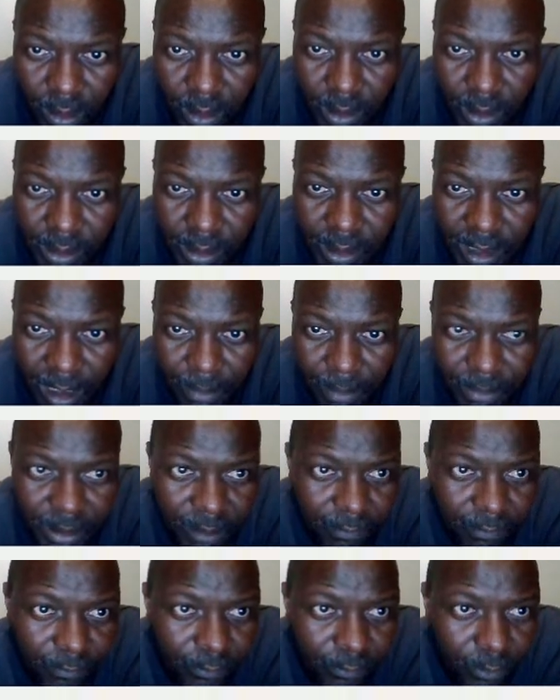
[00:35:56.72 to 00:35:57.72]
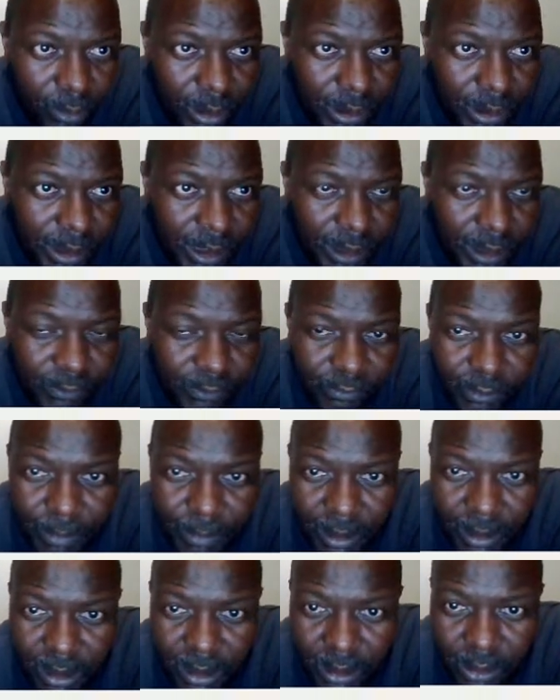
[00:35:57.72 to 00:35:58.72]
times the voltage V
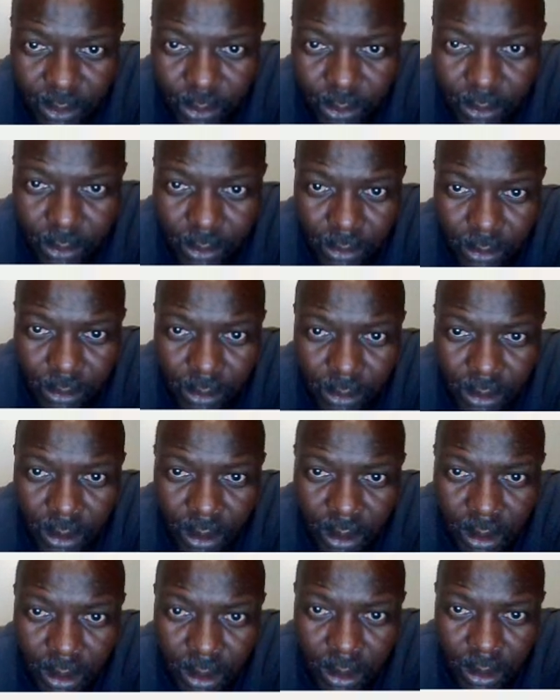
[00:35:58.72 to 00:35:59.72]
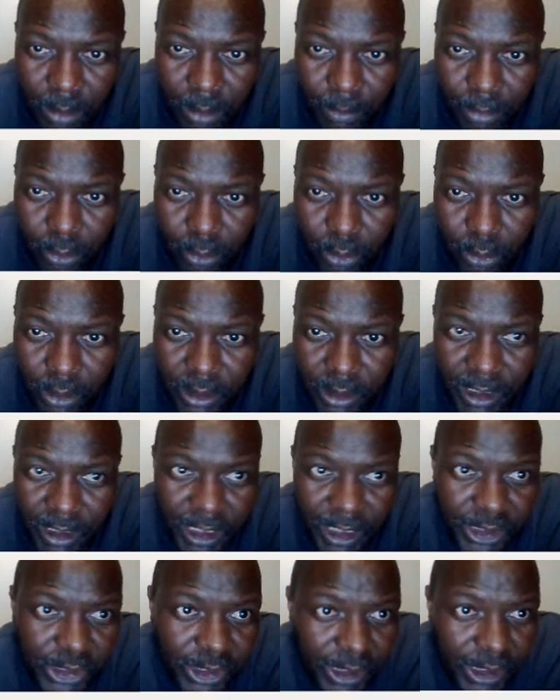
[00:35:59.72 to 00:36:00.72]
parallel 2, because they are
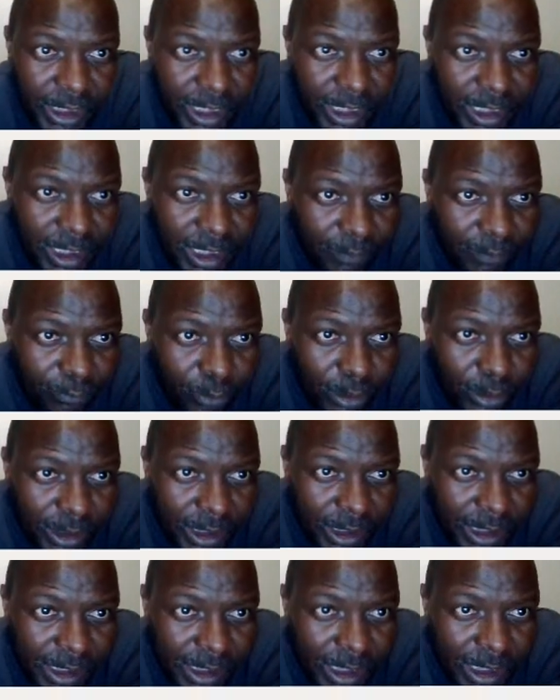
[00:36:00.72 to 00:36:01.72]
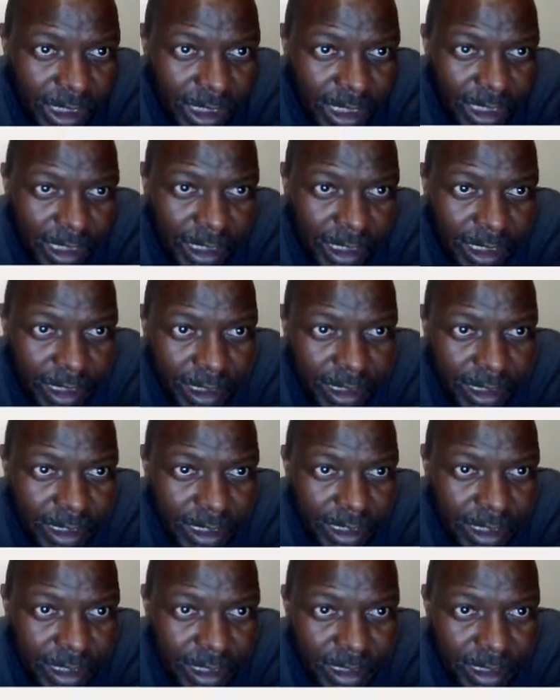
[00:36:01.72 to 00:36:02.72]
sharing that voltage. This
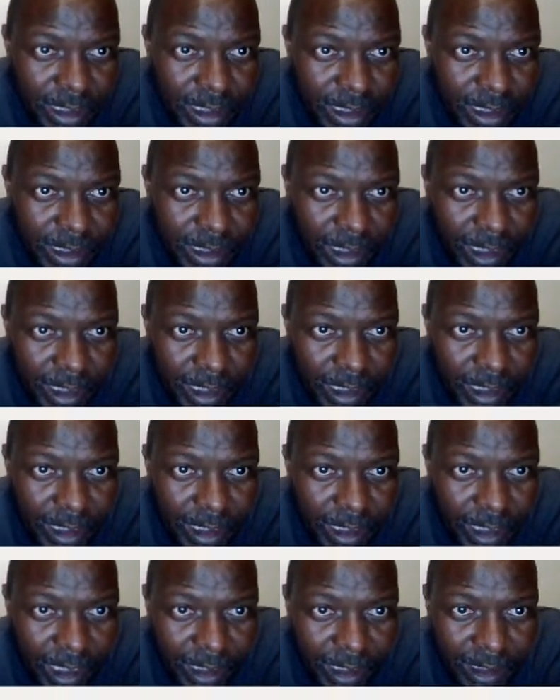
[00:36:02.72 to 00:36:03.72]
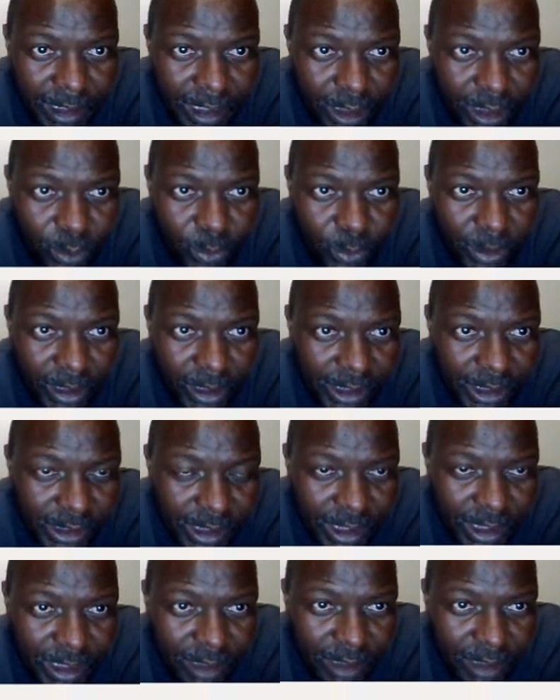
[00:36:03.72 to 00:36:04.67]
resistor and that network are sharing that